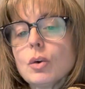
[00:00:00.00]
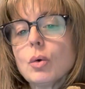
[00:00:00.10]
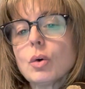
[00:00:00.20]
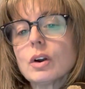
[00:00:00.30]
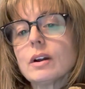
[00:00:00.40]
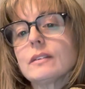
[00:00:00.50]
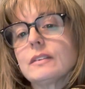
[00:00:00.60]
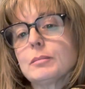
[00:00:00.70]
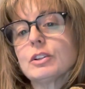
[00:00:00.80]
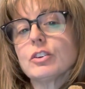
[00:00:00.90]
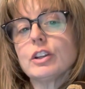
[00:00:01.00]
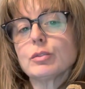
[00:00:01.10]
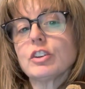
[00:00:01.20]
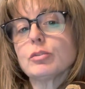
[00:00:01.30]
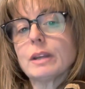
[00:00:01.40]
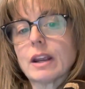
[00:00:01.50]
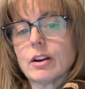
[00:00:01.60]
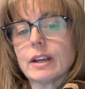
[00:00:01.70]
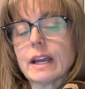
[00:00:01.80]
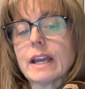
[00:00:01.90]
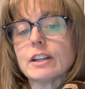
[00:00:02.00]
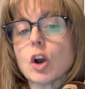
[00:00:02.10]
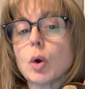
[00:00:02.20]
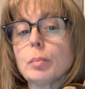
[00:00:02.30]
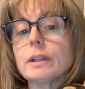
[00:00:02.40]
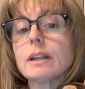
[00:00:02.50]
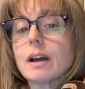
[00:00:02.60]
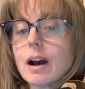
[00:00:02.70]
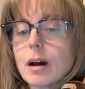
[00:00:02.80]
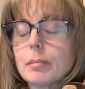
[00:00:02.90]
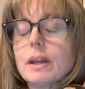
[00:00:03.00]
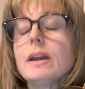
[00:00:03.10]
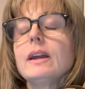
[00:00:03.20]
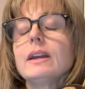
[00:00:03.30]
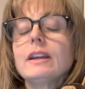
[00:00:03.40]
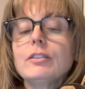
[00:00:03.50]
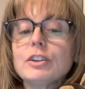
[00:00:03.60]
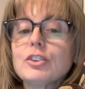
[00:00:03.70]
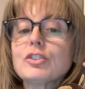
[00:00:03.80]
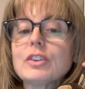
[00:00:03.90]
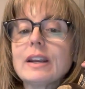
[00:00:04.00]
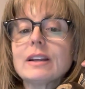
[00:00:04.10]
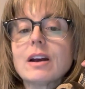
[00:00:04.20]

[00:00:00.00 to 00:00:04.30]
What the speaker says: or a similar enrichment area and open it up, giving your snake an